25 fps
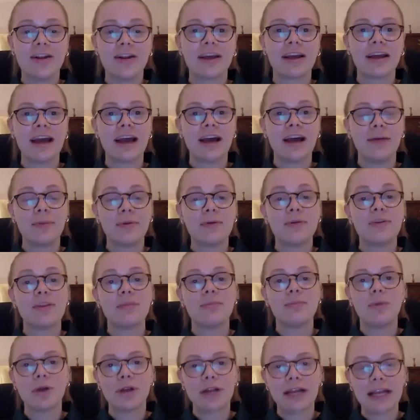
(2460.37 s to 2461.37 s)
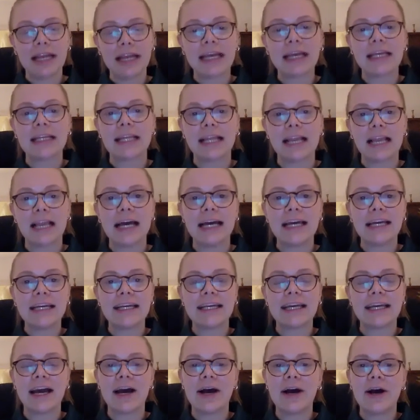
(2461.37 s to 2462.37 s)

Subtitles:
like helping with the modeling and the like.